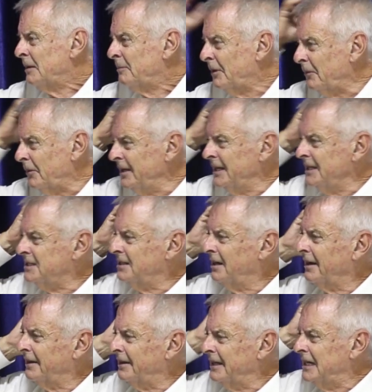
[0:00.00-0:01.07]
But when they
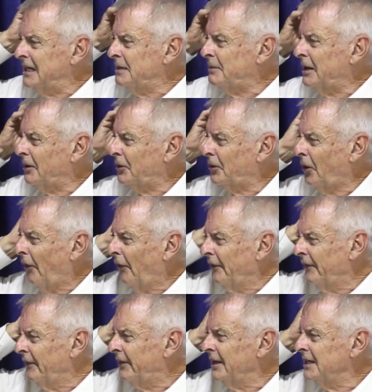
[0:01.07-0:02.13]
started thinking about God
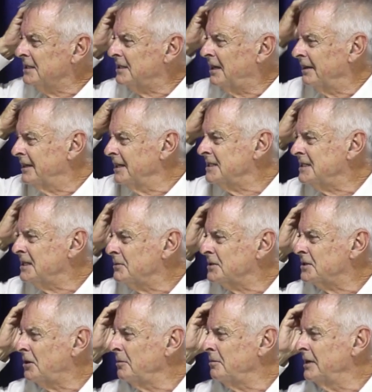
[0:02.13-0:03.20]
and things like this, it
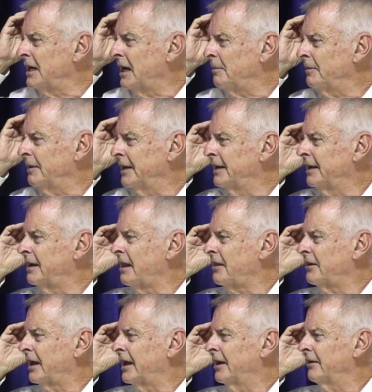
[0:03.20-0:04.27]
was opening up in
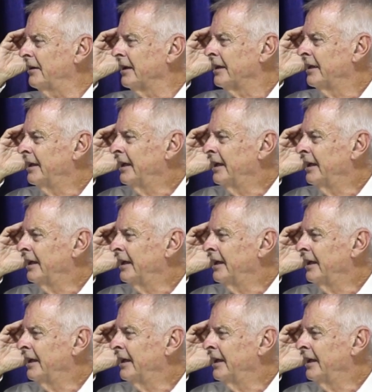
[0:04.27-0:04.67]
another area.